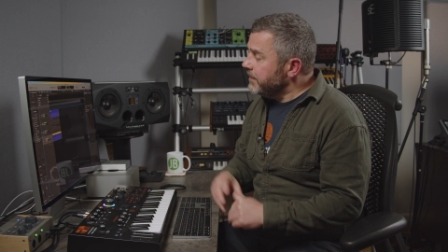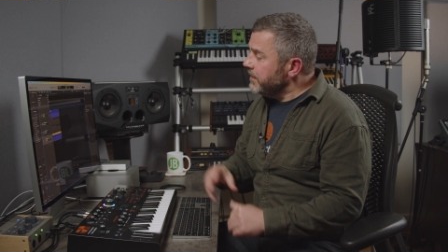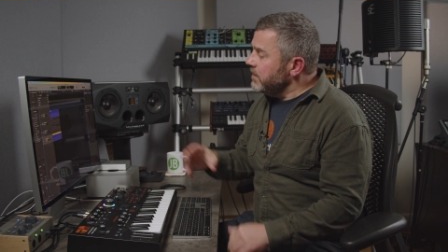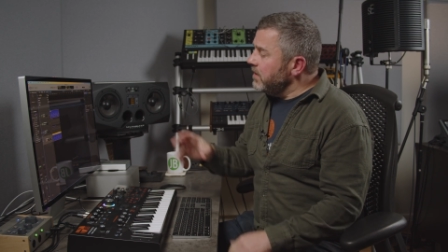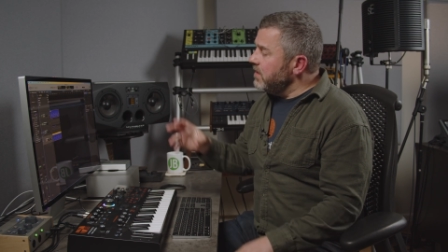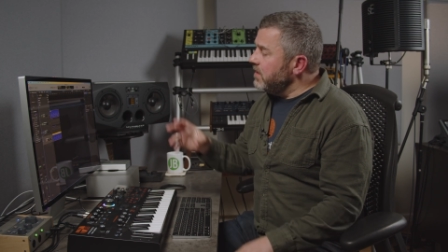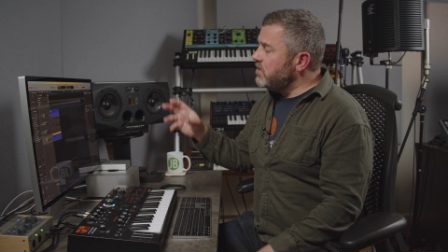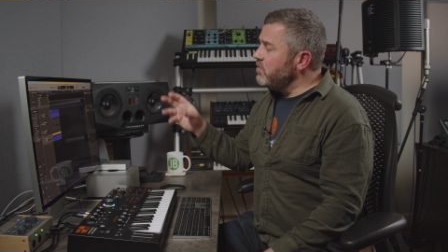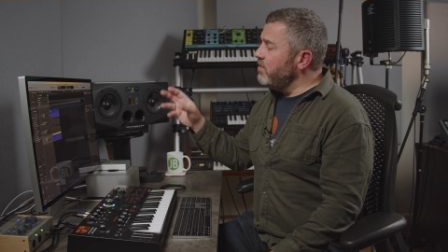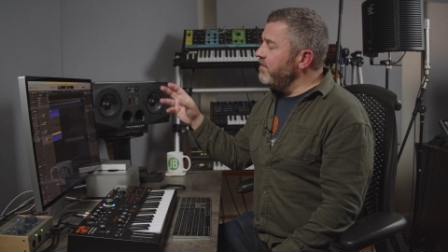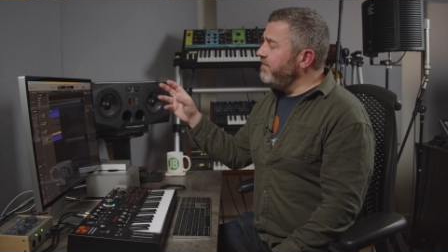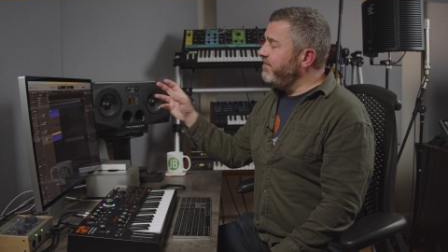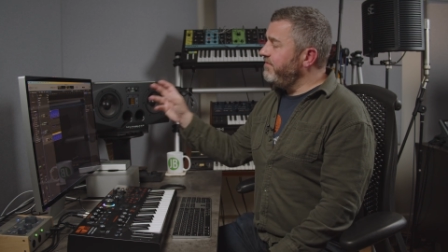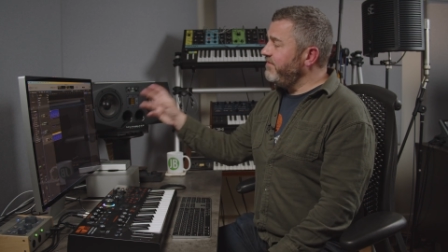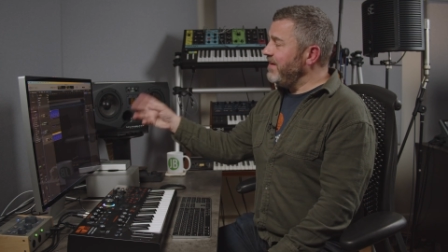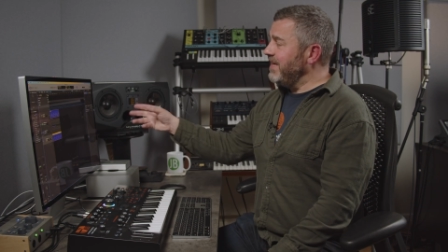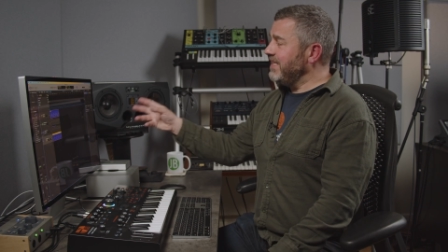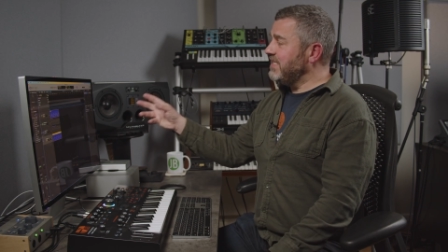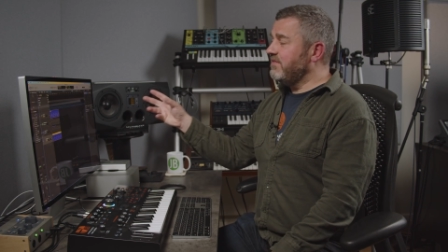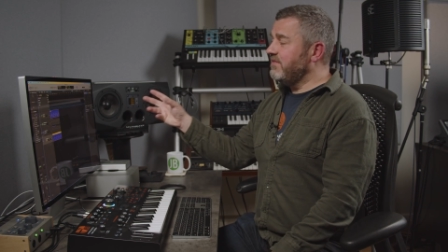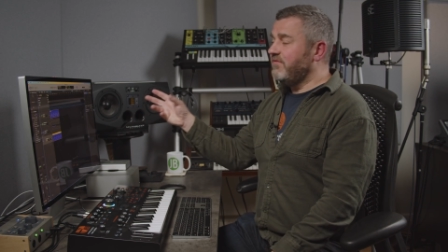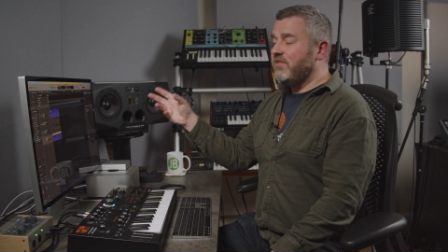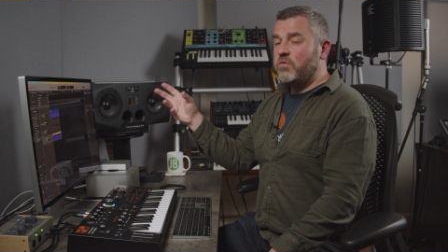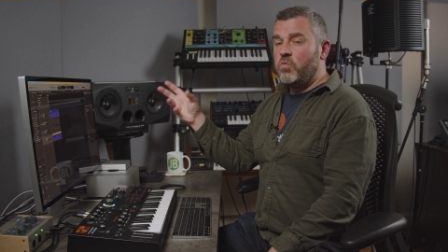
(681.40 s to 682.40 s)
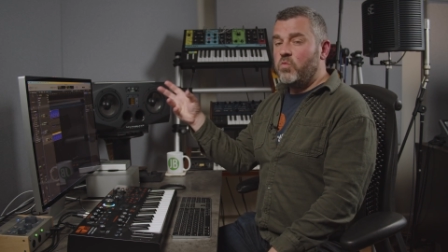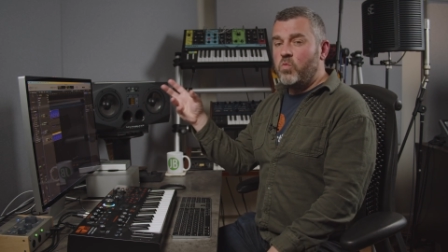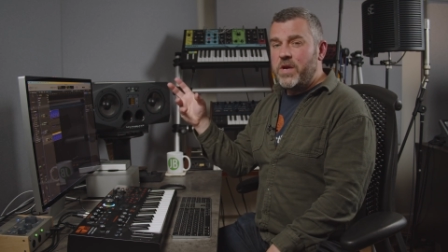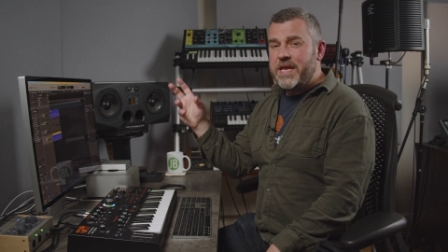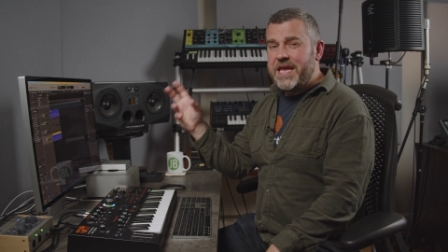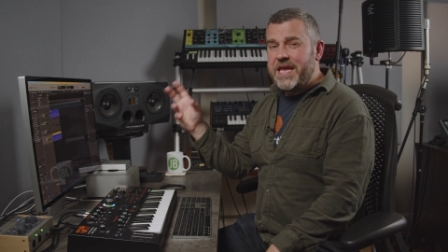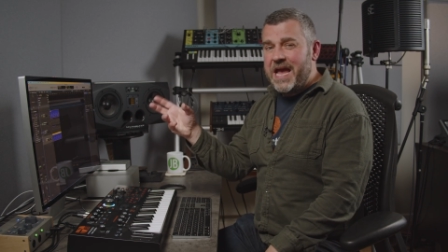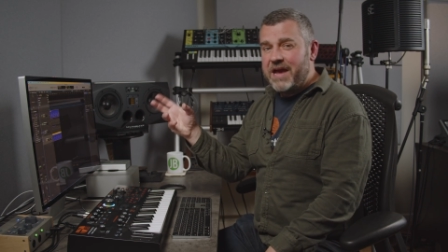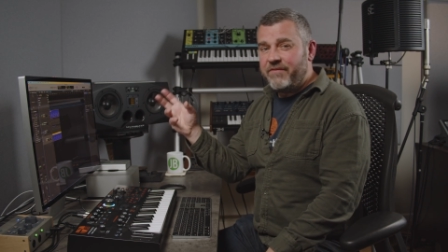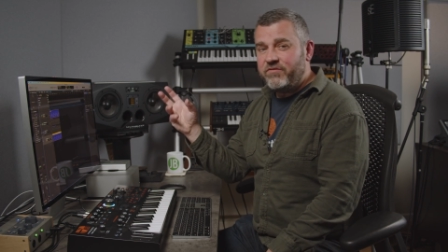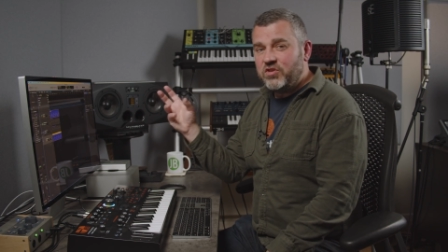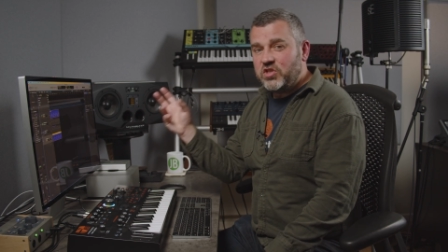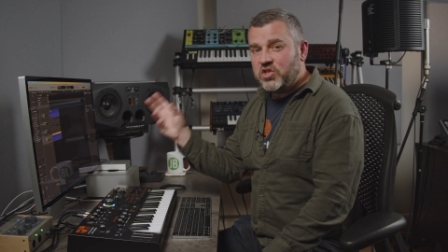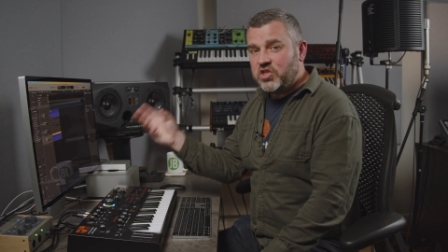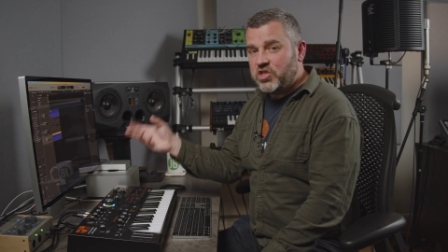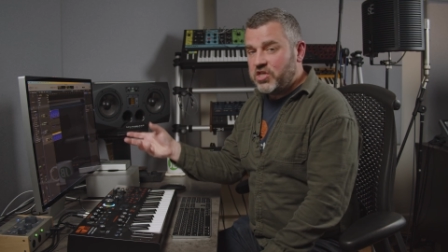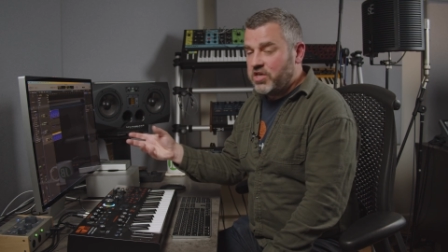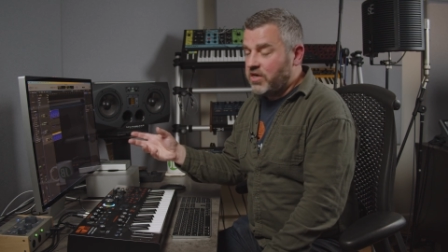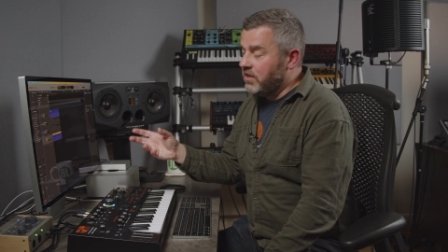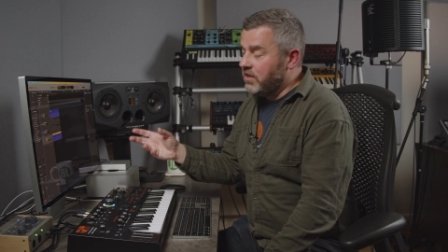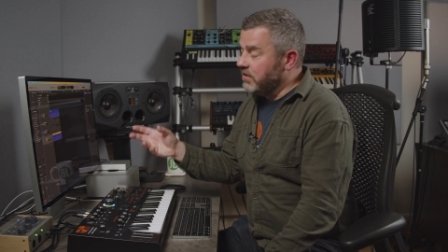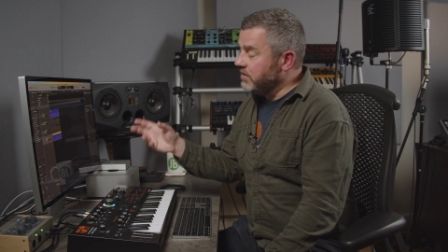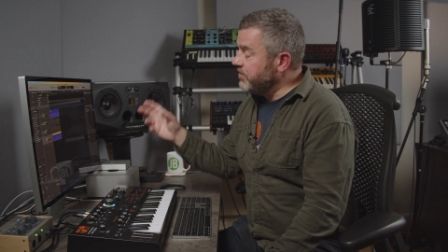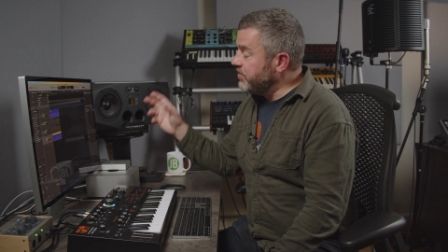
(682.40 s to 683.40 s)
So effectively, we have a
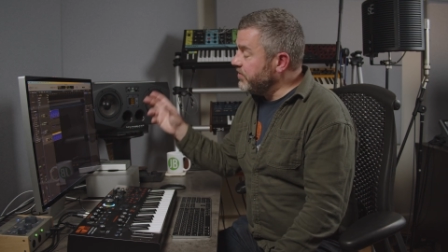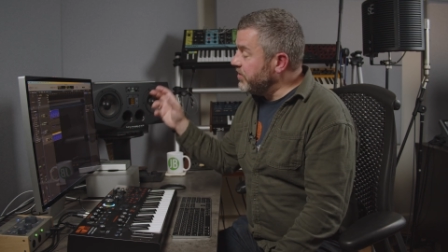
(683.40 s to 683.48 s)
chance